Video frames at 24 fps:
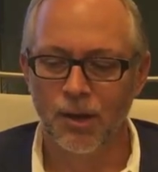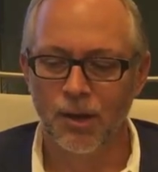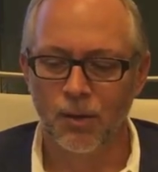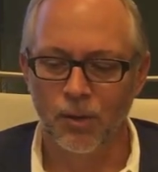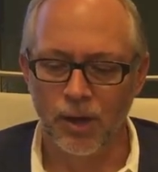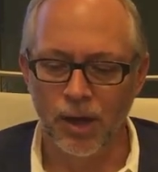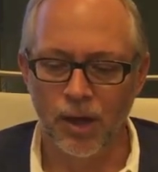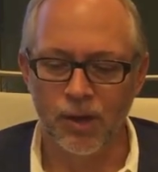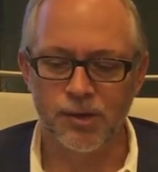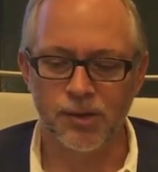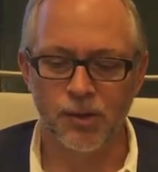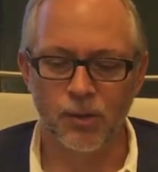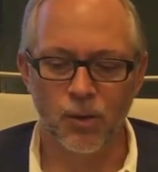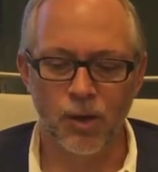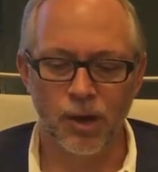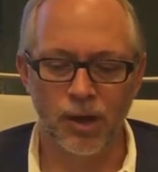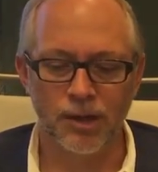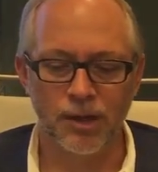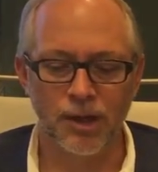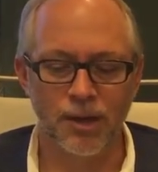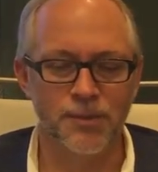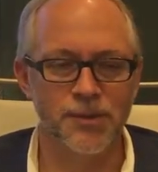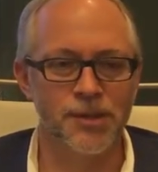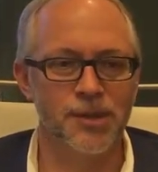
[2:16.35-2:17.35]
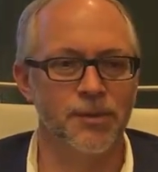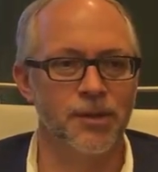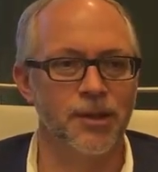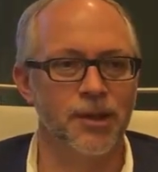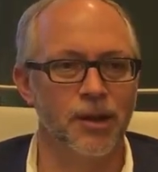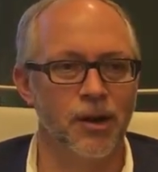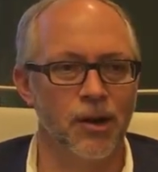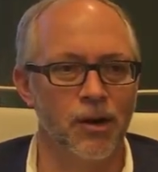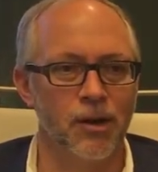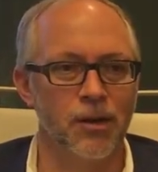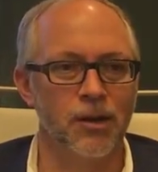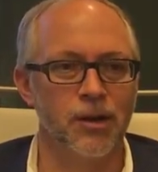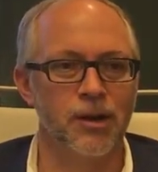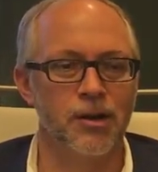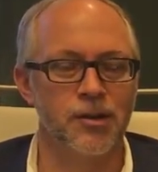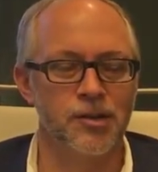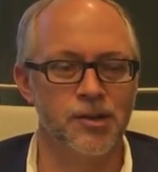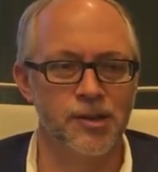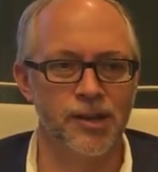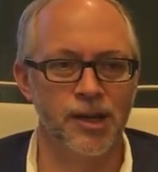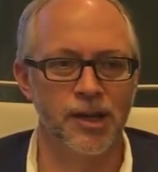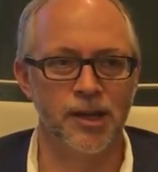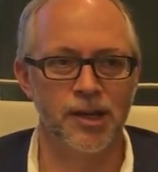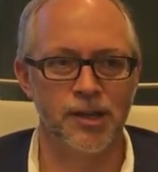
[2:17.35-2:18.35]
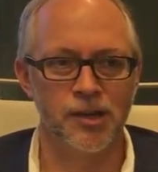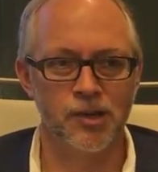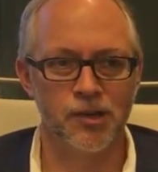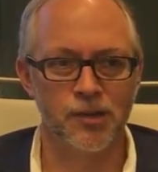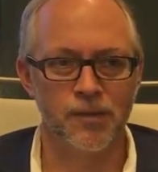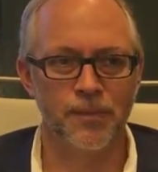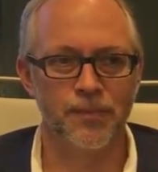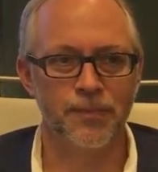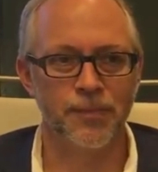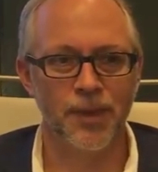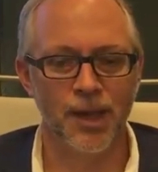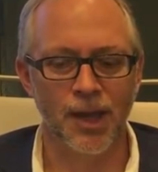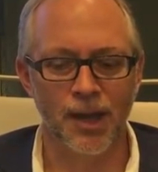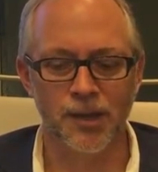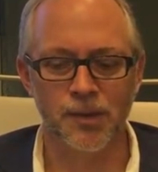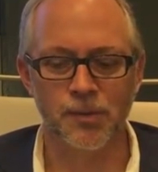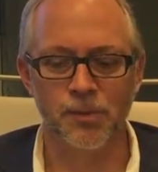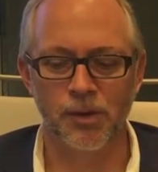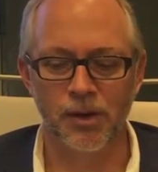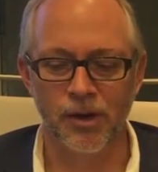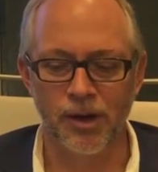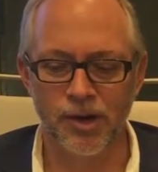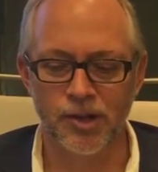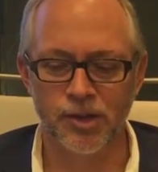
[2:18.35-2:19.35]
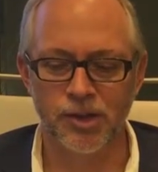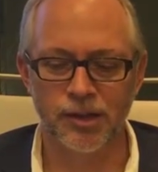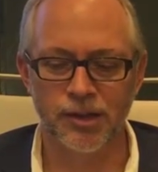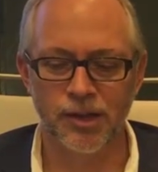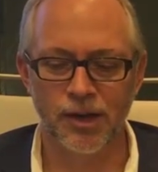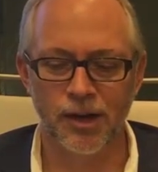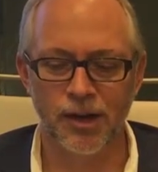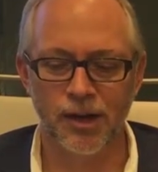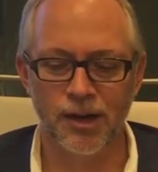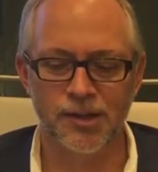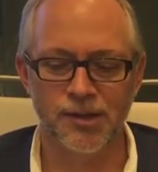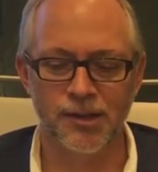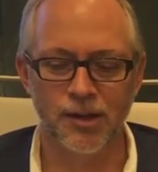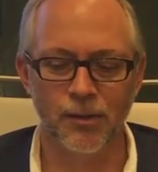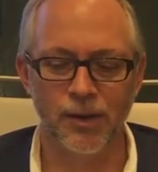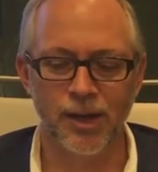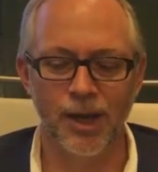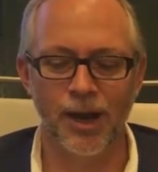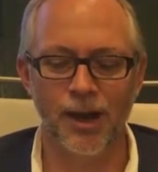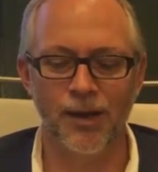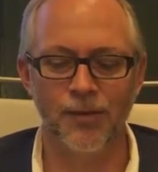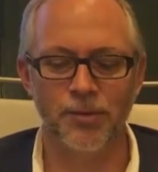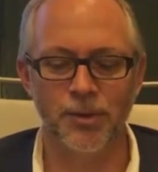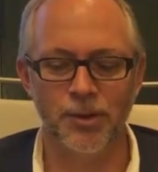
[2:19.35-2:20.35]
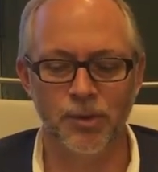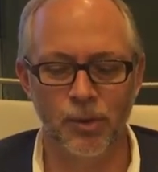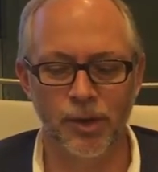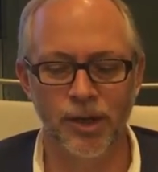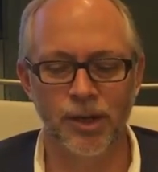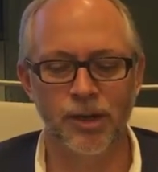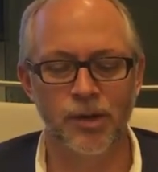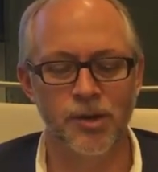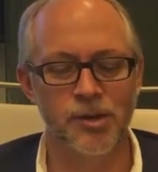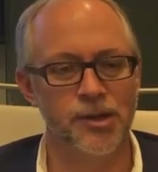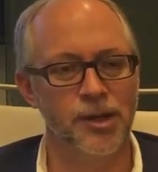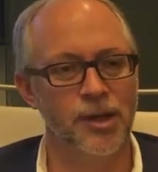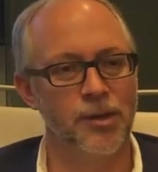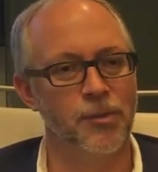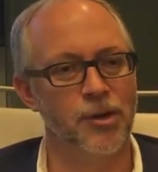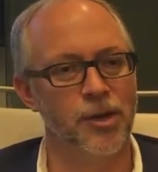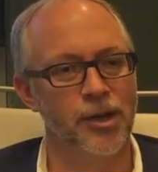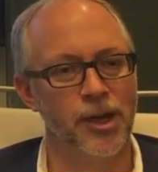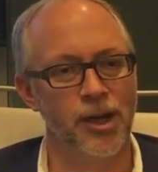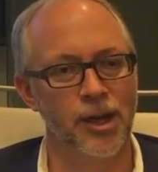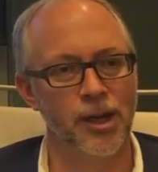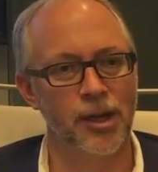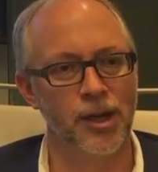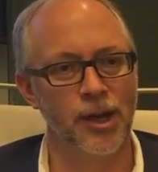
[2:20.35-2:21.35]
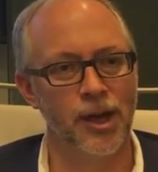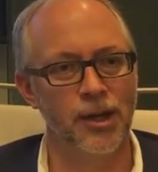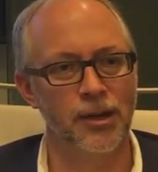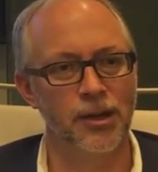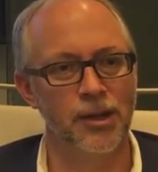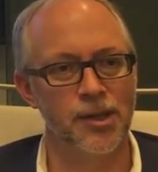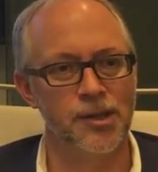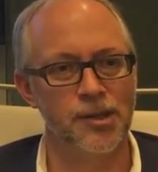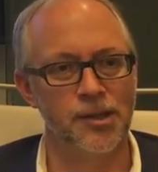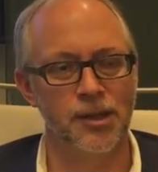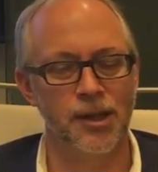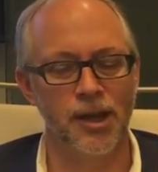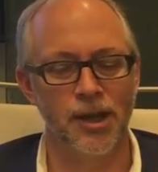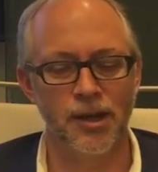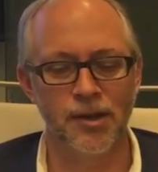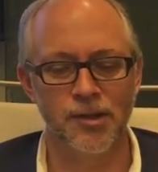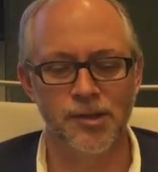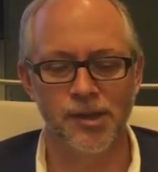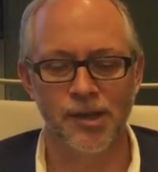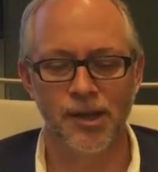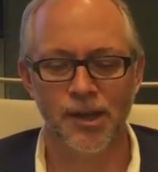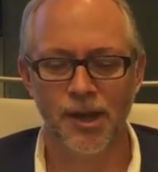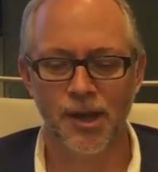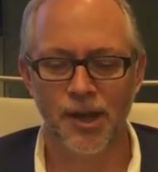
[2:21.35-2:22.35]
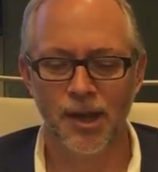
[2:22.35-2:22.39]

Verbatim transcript: We also worked up some of the earlier stage exploration targets that we have between Jose Maria and Los Azules,